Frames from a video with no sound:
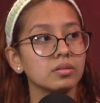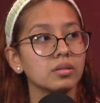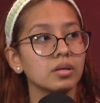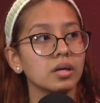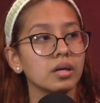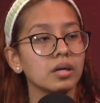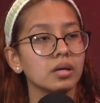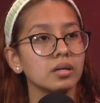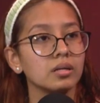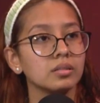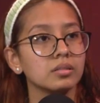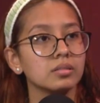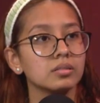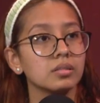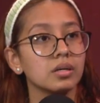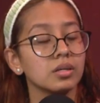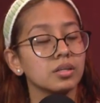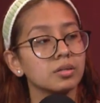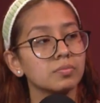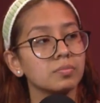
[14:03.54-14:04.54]
and
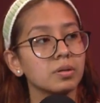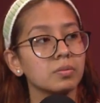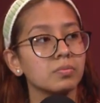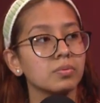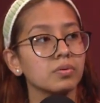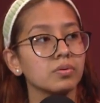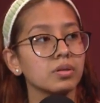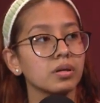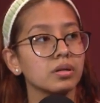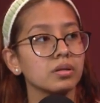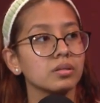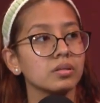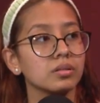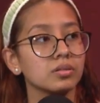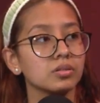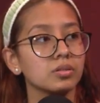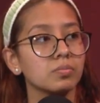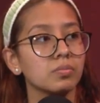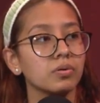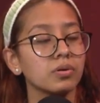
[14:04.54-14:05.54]
other people that are there
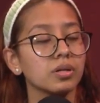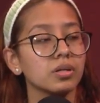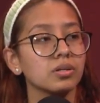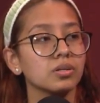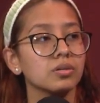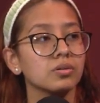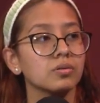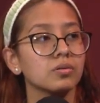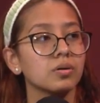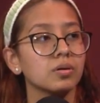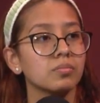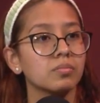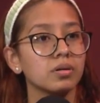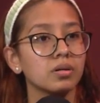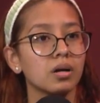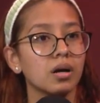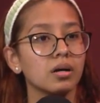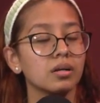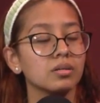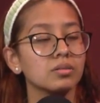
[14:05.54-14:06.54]
supporting you, but
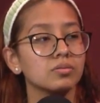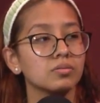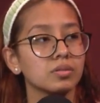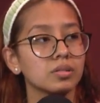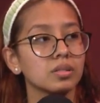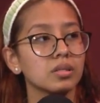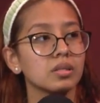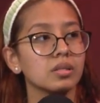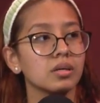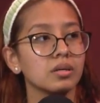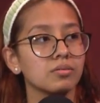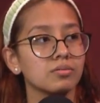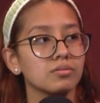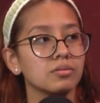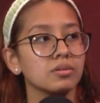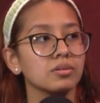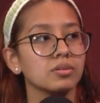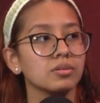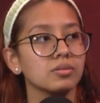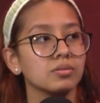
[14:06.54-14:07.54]
God is really there
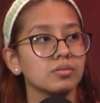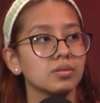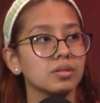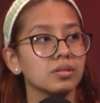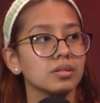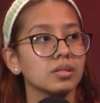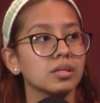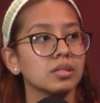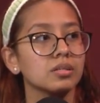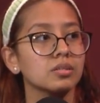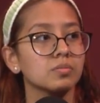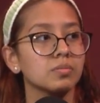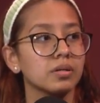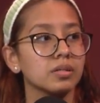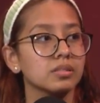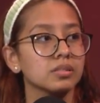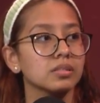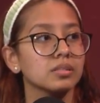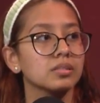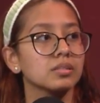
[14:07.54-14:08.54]
for you in His
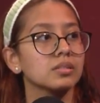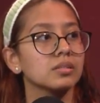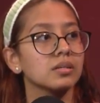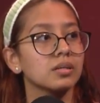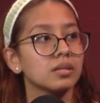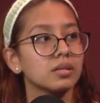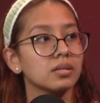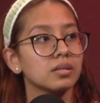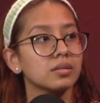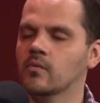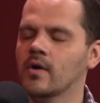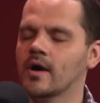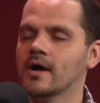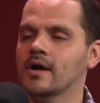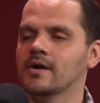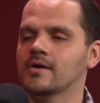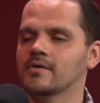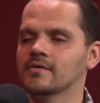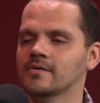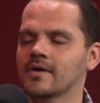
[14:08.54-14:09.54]
presence.
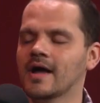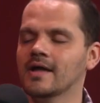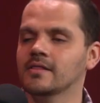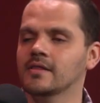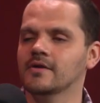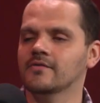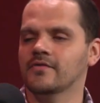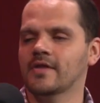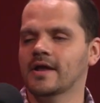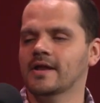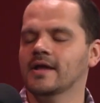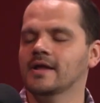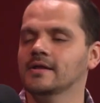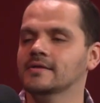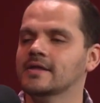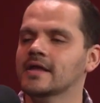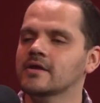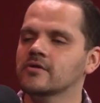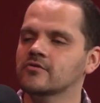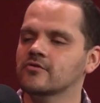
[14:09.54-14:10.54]
Wow, I love that, Hey.
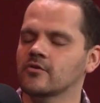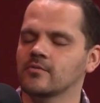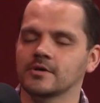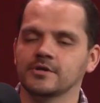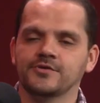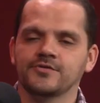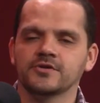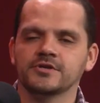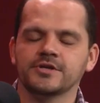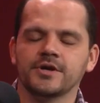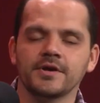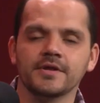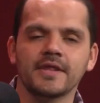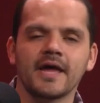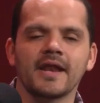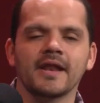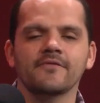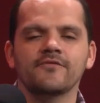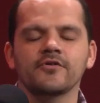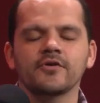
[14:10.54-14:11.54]
Thank you so much for sharing
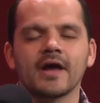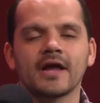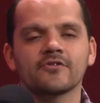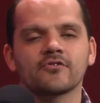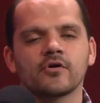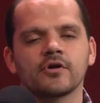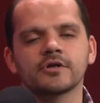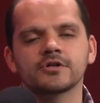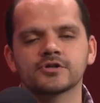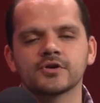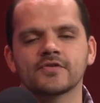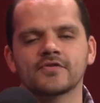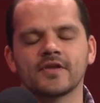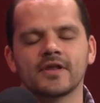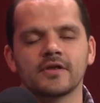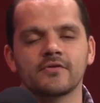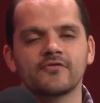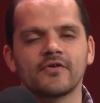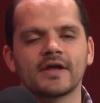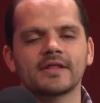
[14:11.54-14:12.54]
that. And if you guys are
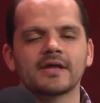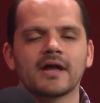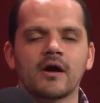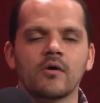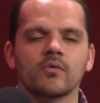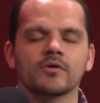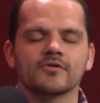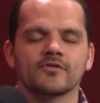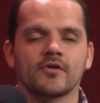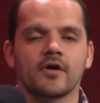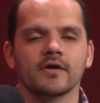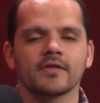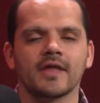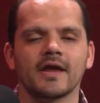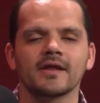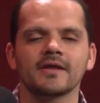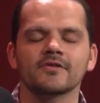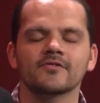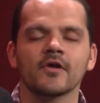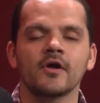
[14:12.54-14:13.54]
interested in finding out what song
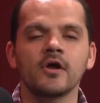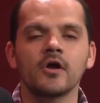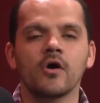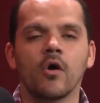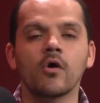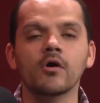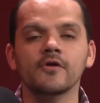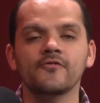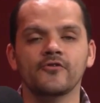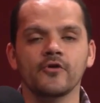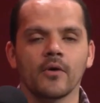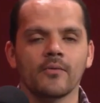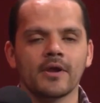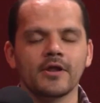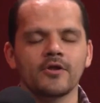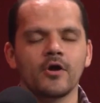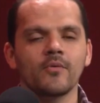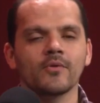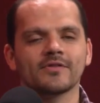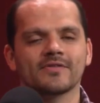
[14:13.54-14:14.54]
that is, or if you
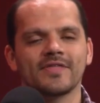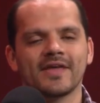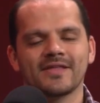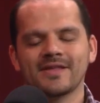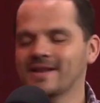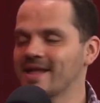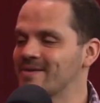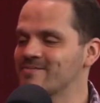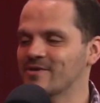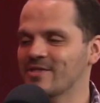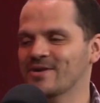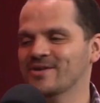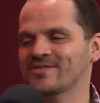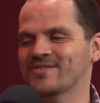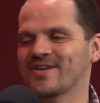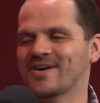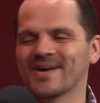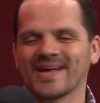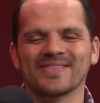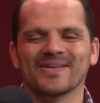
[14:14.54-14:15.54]
already know what the name of the
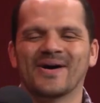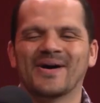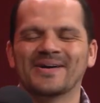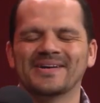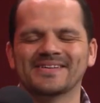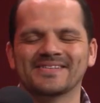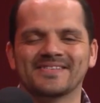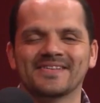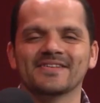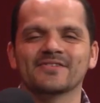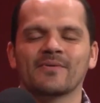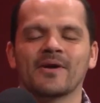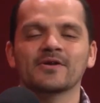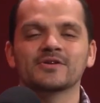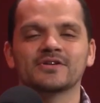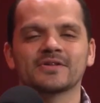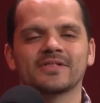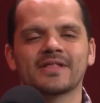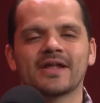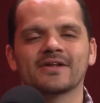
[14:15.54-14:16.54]
song and the yeah. artist is, why
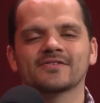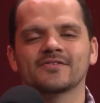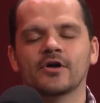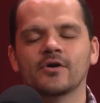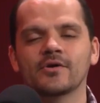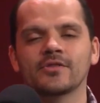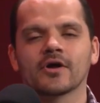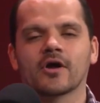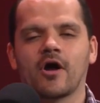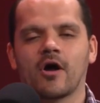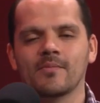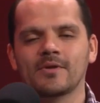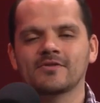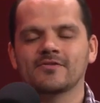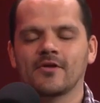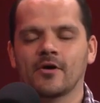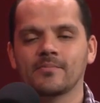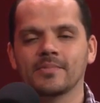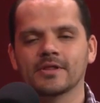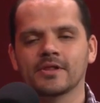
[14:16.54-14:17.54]
don't you let us know in the
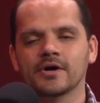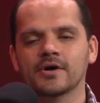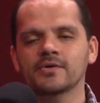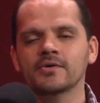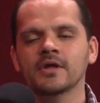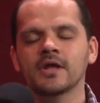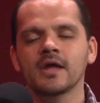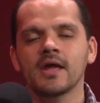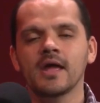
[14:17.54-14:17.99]
comments down below.